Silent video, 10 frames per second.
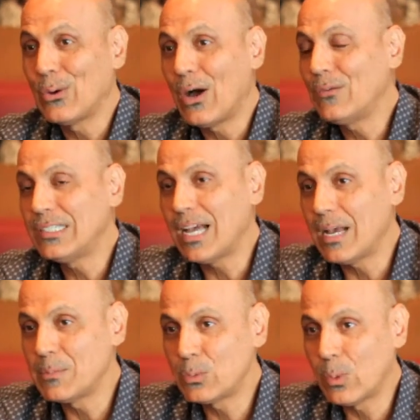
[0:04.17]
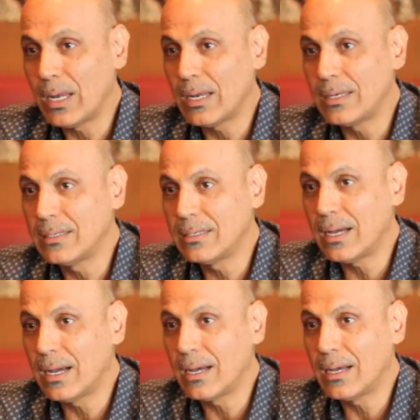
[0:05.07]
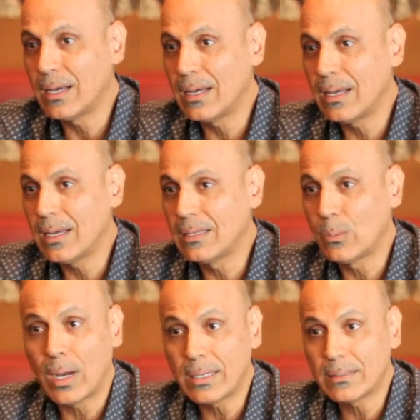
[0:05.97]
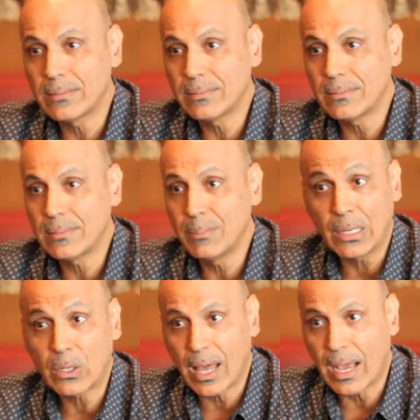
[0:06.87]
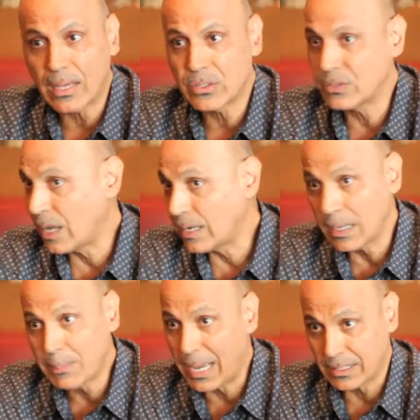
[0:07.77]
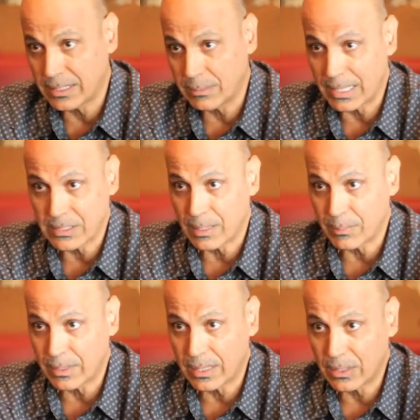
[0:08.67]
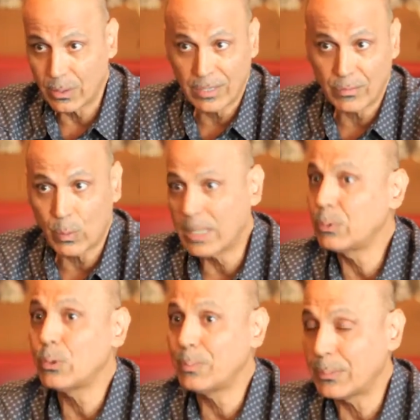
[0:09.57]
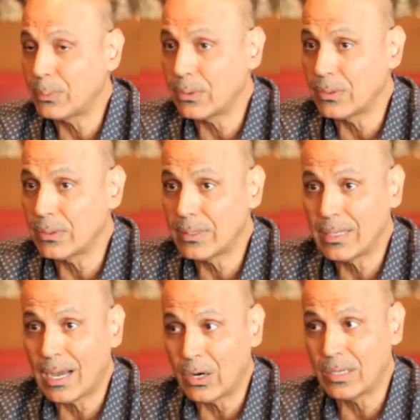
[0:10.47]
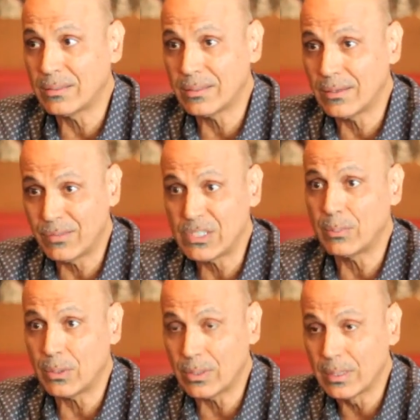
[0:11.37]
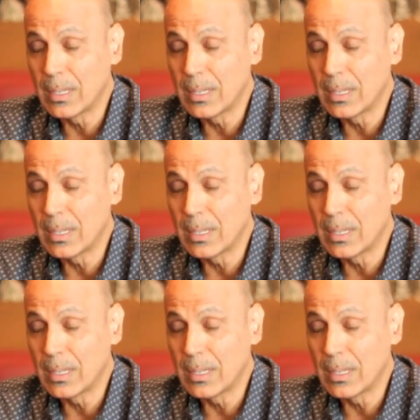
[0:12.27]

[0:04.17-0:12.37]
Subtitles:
oftentimes when the white middle class is not impacted by something, or even white poor people aren't visible,